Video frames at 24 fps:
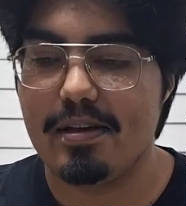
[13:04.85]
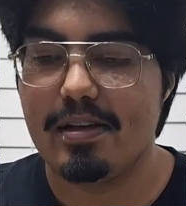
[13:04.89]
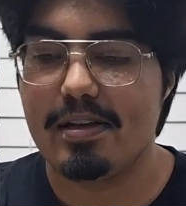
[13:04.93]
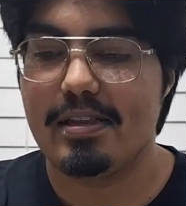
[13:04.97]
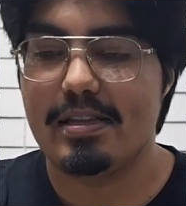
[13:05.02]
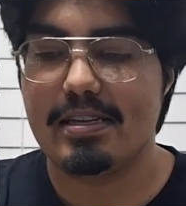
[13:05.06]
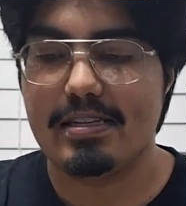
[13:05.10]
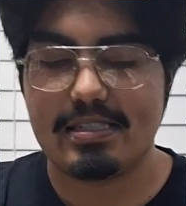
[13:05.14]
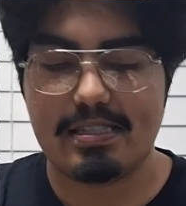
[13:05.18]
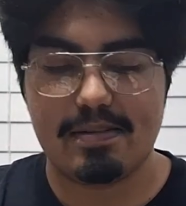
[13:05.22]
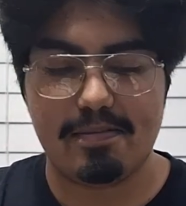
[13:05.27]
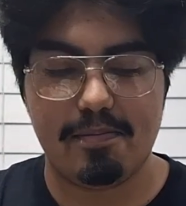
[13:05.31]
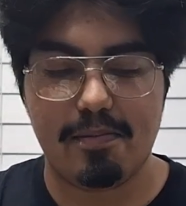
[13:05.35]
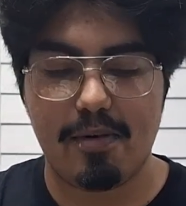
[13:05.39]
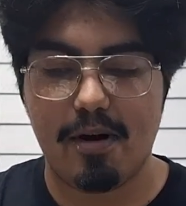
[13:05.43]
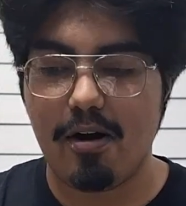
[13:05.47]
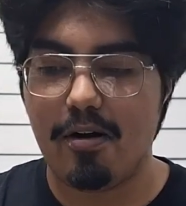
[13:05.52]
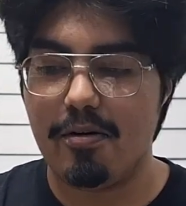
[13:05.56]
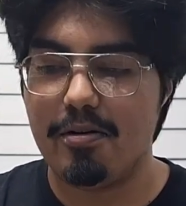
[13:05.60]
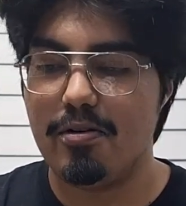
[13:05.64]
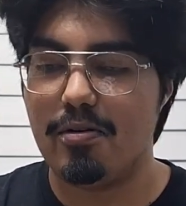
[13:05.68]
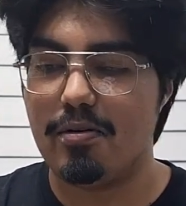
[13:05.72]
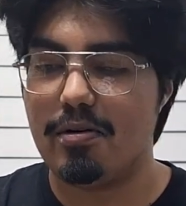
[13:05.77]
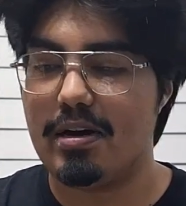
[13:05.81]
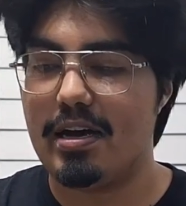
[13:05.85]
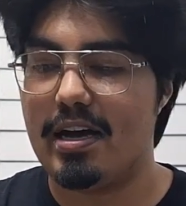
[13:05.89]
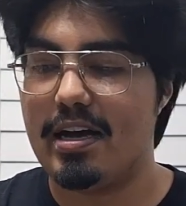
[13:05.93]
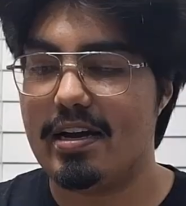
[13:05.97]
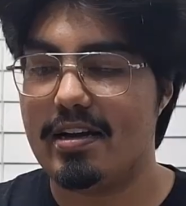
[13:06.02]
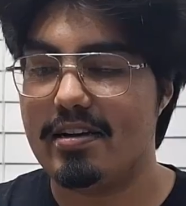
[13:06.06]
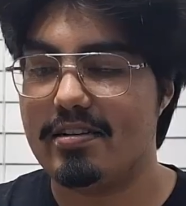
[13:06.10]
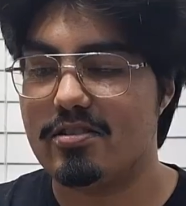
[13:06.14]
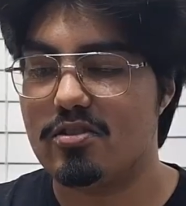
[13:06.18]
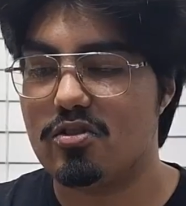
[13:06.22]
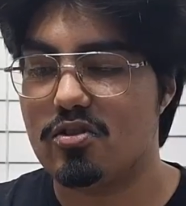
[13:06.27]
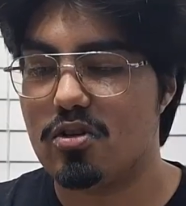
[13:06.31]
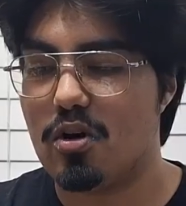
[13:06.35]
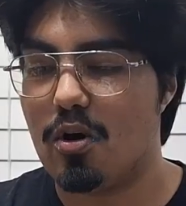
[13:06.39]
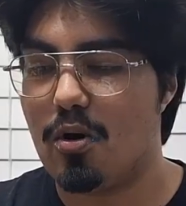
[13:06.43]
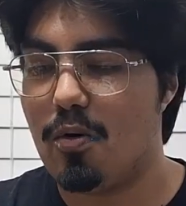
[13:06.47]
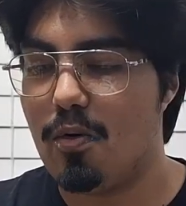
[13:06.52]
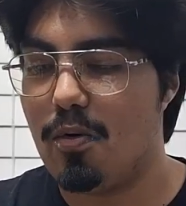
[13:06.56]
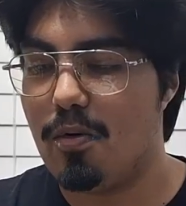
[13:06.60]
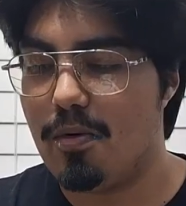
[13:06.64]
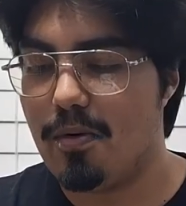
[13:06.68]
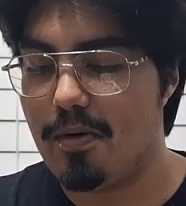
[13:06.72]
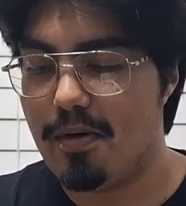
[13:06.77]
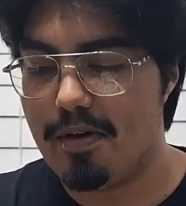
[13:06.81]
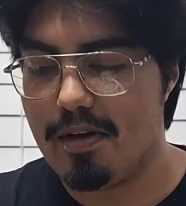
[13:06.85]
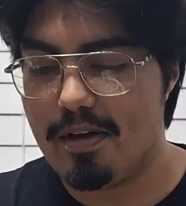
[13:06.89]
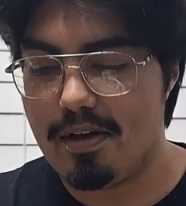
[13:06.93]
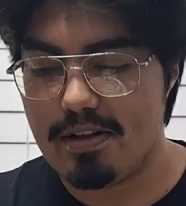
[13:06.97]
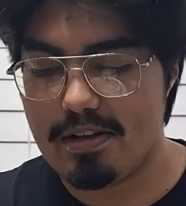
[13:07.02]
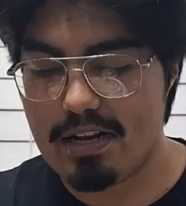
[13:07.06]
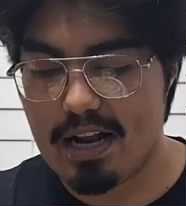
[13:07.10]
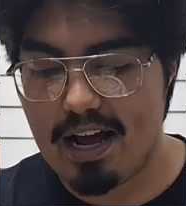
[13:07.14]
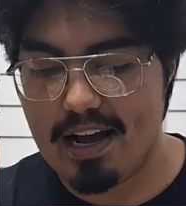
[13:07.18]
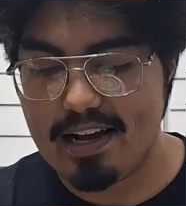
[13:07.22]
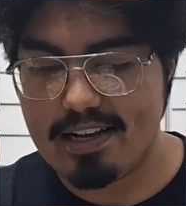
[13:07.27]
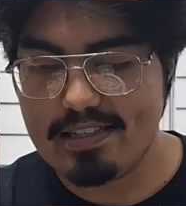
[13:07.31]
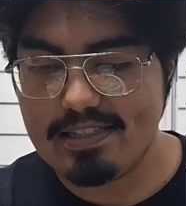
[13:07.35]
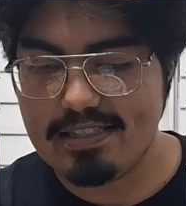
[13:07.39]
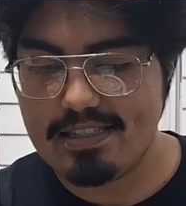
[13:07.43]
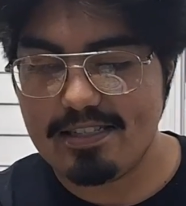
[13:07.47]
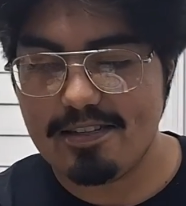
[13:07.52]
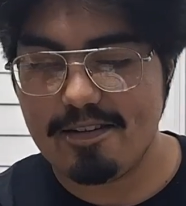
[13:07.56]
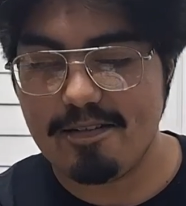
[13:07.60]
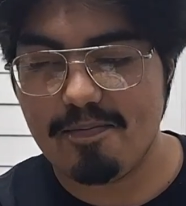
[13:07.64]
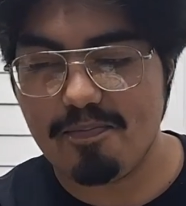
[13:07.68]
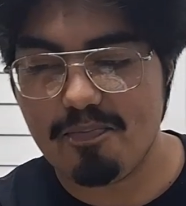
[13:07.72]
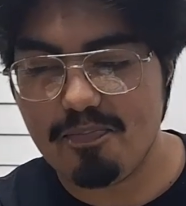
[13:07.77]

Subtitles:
This Mario cake is so nice,